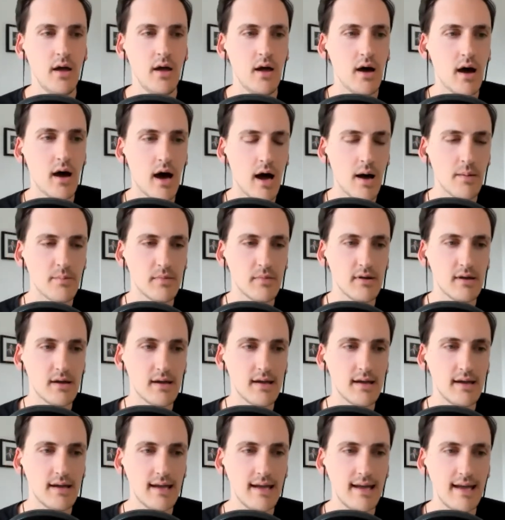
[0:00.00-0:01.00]
um,
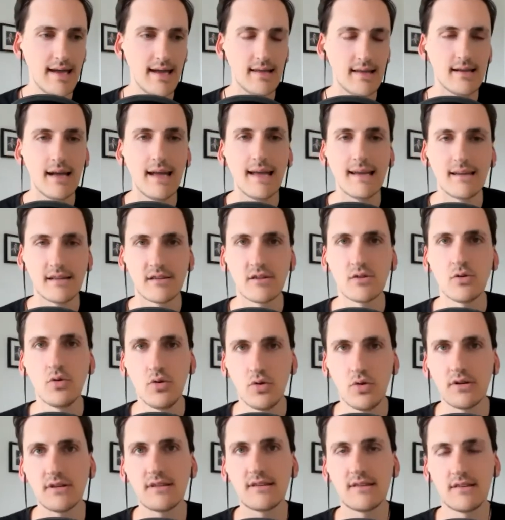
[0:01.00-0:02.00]
it
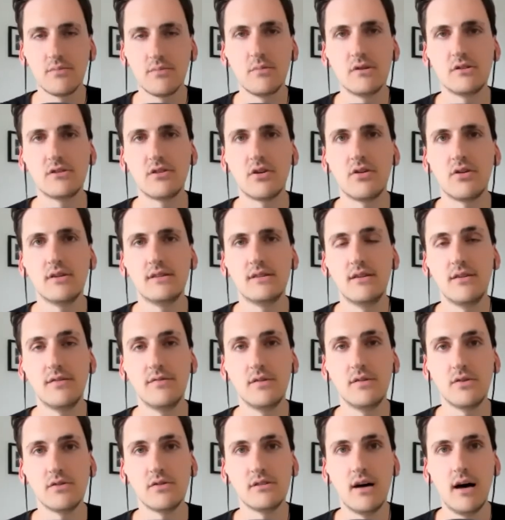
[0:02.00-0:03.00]
exhausts the majority of
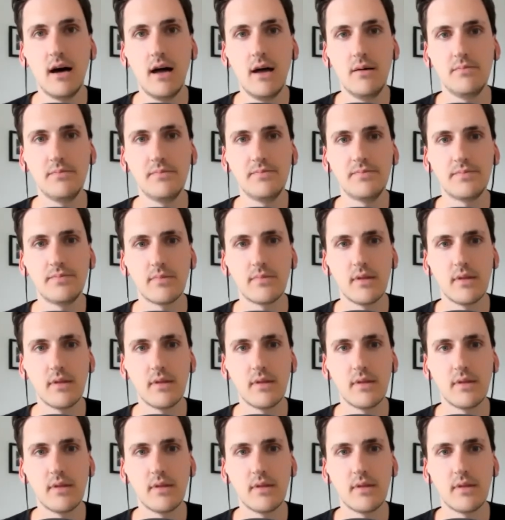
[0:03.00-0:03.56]
your time.